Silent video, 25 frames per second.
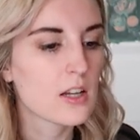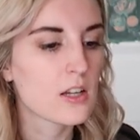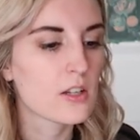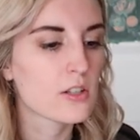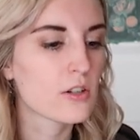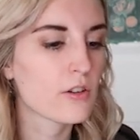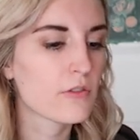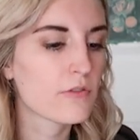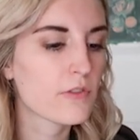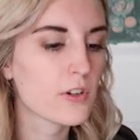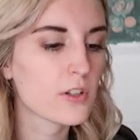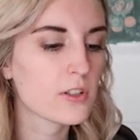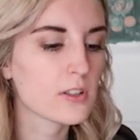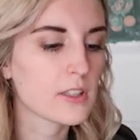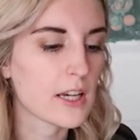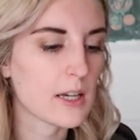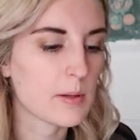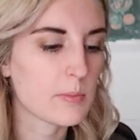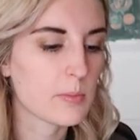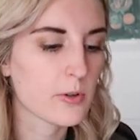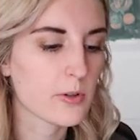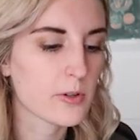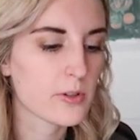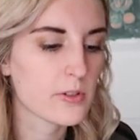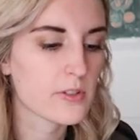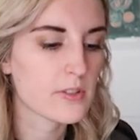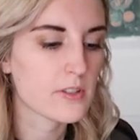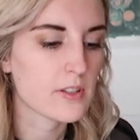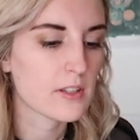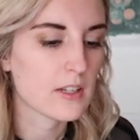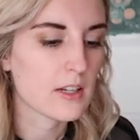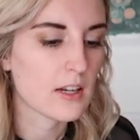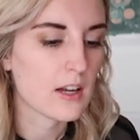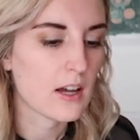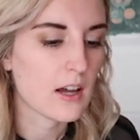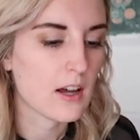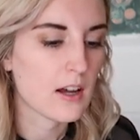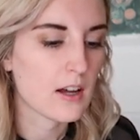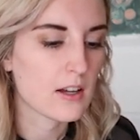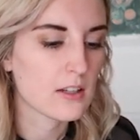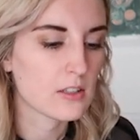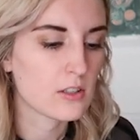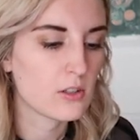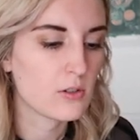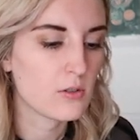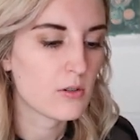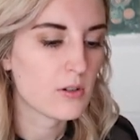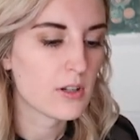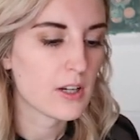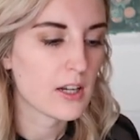So for labels,
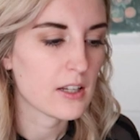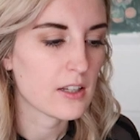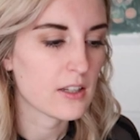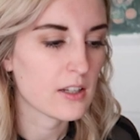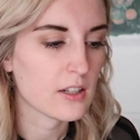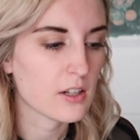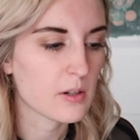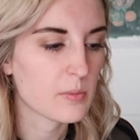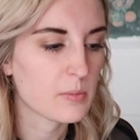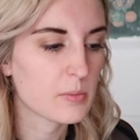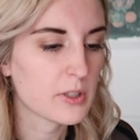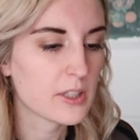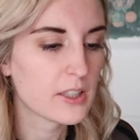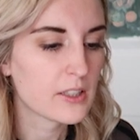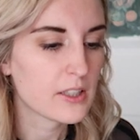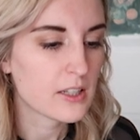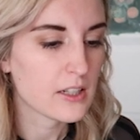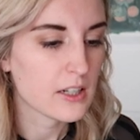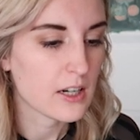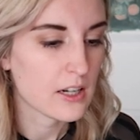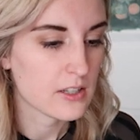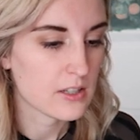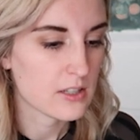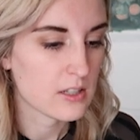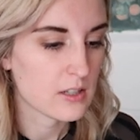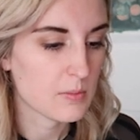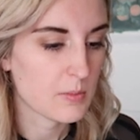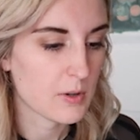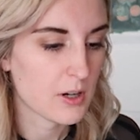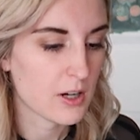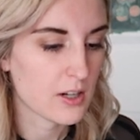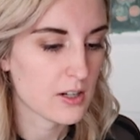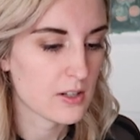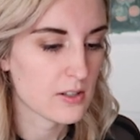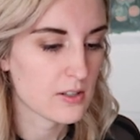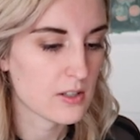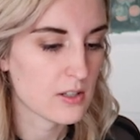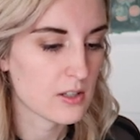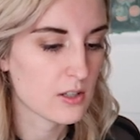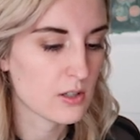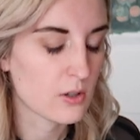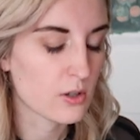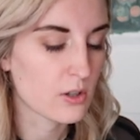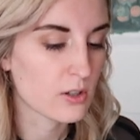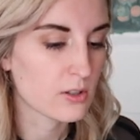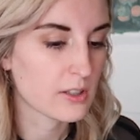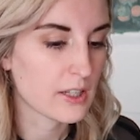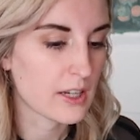you can completely customize your